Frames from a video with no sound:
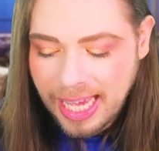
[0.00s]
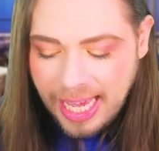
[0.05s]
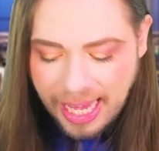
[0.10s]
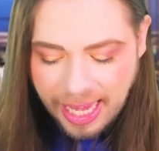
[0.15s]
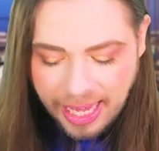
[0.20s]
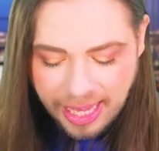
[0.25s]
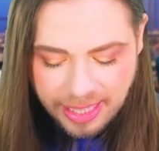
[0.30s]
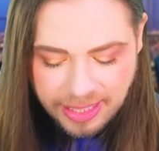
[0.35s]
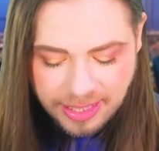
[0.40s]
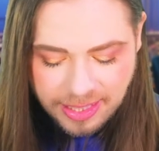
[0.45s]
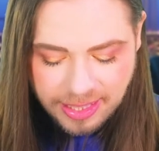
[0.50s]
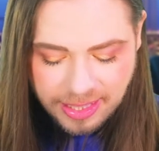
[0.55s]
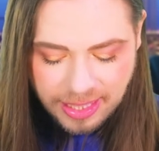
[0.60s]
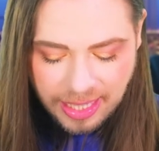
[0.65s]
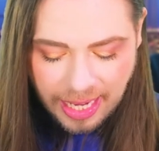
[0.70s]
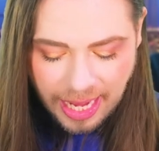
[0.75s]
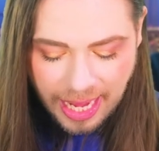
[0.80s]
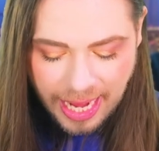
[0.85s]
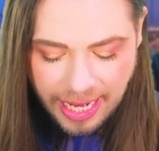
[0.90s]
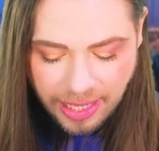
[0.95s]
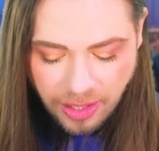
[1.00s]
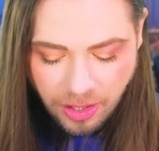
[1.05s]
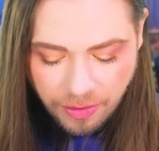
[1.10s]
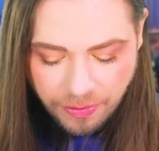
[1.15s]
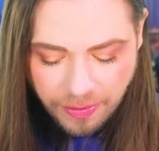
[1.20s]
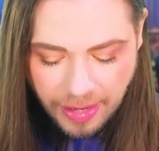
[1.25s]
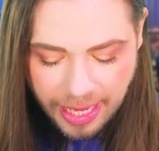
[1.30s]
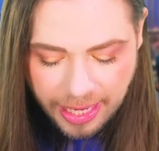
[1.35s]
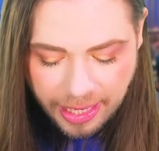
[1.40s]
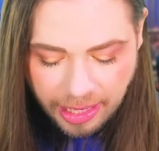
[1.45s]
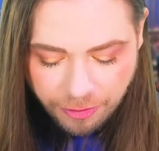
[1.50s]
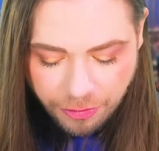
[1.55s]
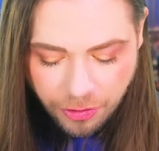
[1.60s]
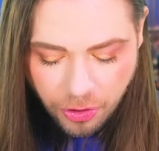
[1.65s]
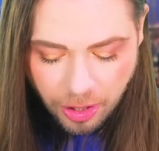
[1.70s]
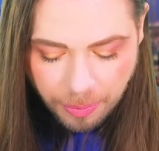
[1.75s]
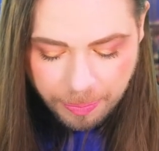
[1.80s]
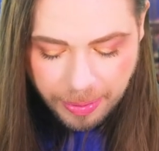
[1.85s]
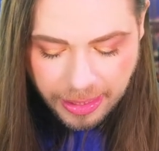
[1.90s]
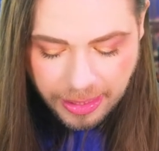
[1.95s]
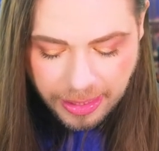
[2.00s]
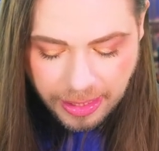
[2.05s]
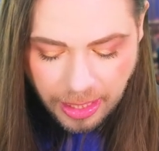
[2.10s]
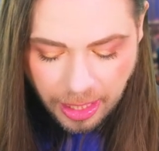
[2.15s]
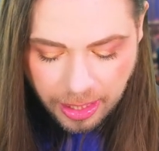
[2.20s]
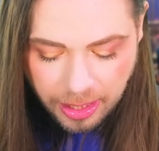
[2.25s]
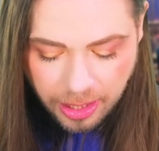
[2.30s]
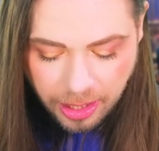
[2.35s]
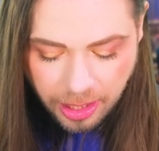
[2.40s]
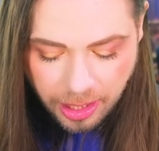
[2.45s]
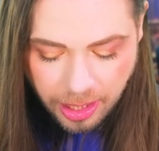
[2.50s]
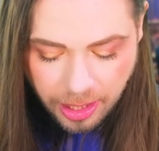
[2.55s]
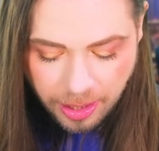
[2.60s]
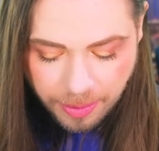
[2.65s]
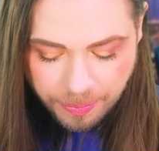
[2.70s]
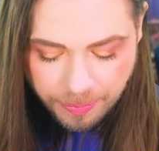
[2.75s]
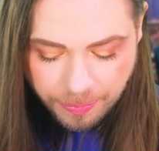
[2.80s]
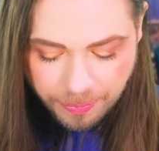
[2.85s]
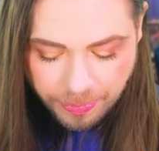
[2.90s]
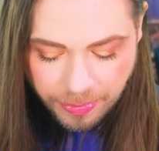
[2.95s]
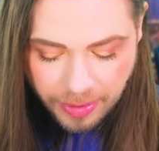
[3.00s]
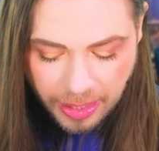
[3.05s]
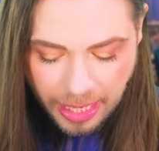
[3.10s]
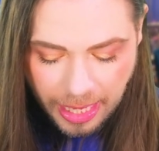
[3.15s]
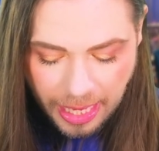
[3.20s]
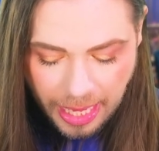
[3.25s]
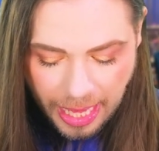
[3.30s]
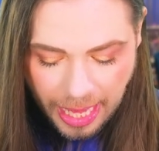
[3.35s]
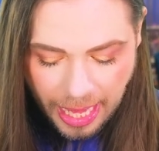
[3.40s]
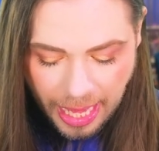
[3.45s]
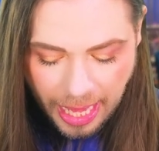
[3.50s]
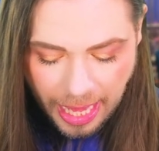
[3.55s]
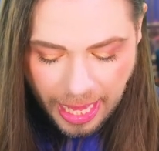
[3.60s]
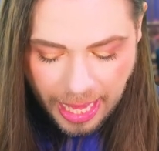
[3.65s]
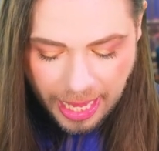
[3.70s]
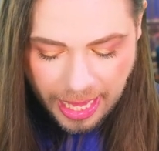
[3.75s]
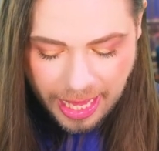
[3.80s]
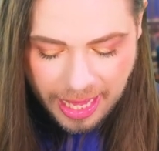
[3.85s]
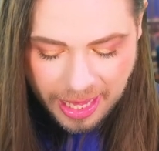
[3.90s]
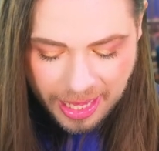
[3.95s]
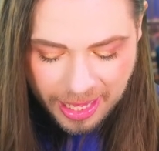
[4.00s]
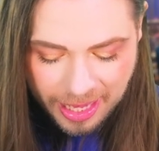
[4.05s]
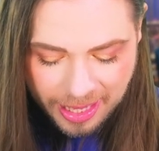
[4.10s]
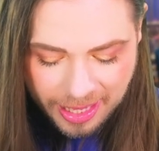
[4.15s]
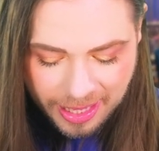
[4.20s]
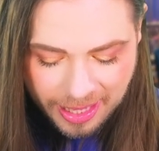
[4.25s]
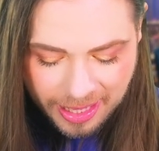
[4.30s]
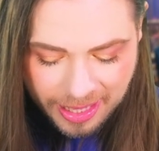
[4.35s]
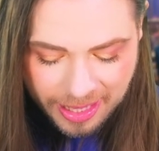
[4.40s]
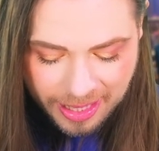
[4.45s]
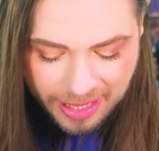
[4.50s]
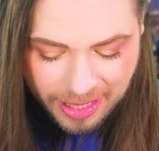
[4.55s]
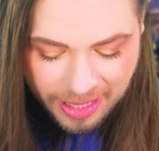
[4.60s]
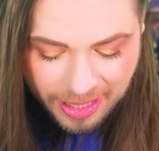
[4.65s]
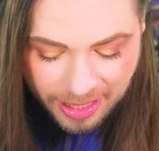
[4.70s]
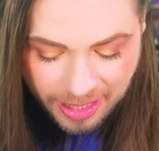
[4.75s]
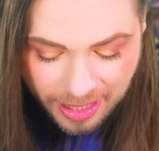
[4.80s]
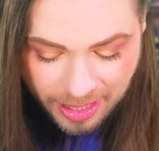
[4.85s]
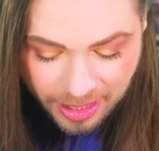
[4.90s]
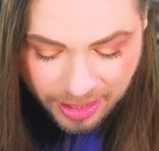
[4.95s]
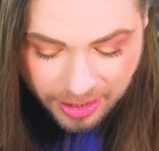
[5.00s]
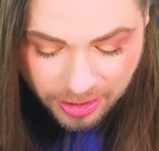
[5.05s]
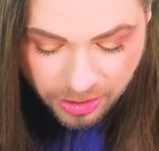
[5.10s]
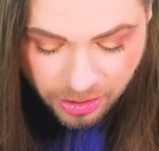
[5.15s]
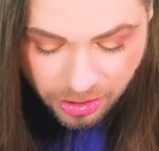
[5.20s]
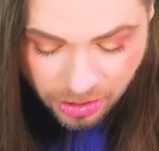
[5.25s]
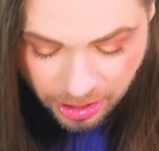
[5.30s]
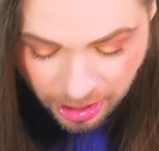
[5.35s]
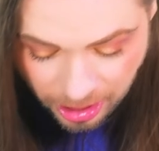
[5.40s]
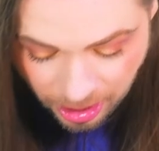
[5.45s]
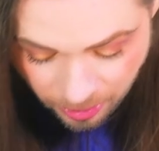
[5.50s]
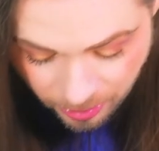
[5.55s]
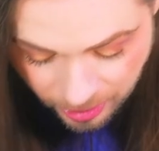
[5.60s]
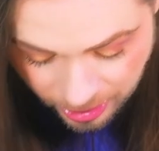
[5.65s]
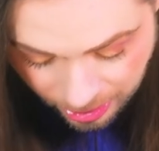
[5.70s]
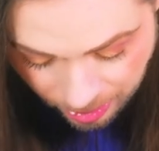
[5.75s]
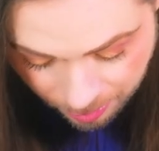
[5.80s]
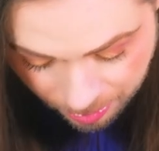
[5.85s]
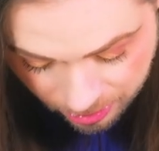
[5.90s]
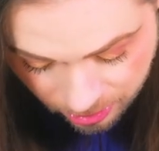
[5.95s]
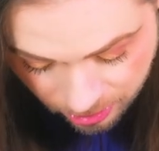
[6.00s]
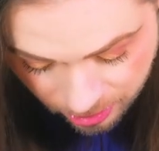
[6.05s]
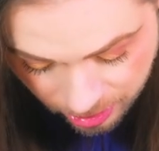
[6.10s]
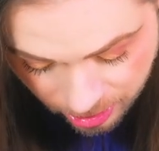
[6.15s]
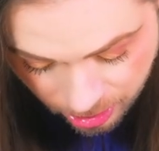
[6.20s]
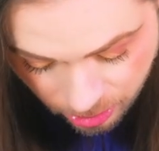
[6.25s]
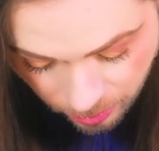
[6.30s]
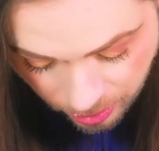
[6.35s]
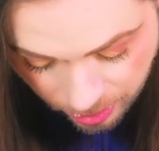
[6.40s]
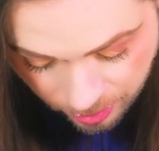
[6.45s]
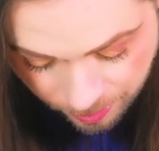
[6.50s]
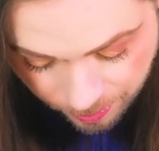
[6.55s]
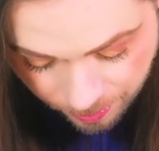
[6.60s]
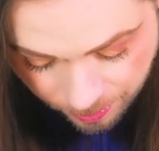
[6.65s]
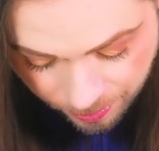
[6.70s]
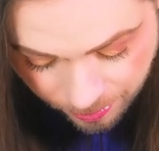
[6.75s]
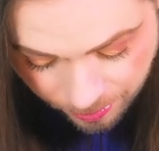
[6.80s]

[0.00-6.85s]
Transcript: is kind of like if you're a bit younger, uh, Cha, what happened to this one?